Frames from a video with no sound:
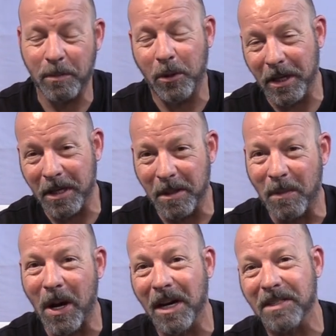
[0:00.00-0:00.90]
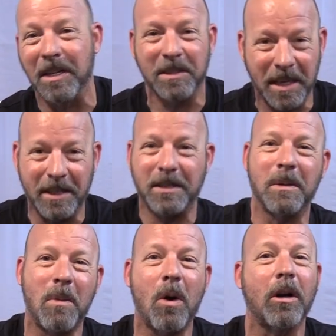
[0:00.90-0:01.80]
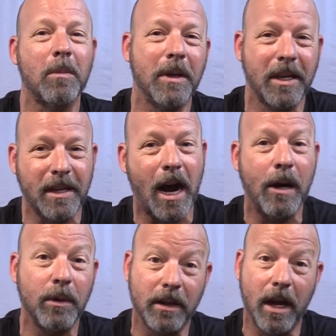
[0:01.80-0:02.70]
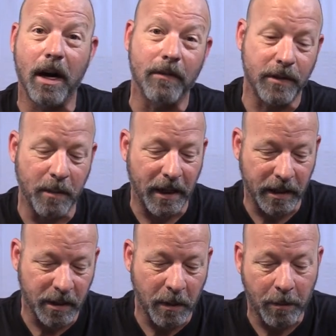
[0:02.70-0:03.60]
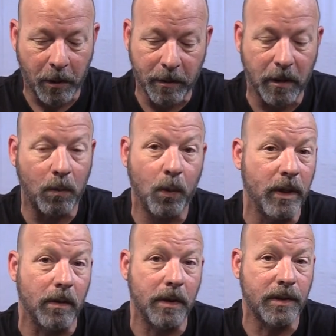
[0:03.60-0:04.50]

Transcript: put it in a box, and send it to Mark, because I would love to make this my permanent wheel.